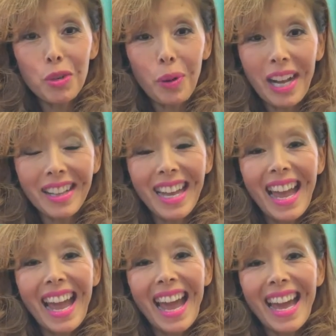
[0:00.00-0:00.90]
Joelle,
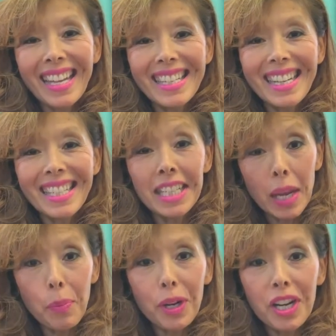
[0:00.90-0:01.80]
and
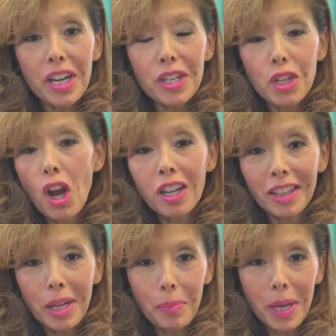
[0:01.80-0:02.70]
today we're going to talk a
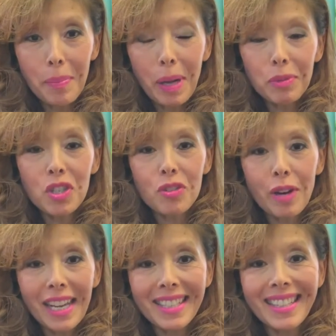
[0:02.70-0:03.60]
little bit about
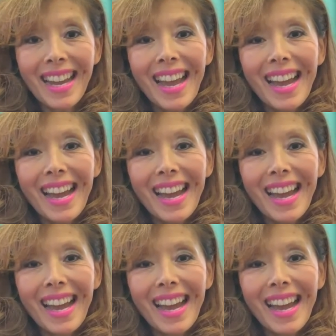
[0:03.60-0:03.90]
stress.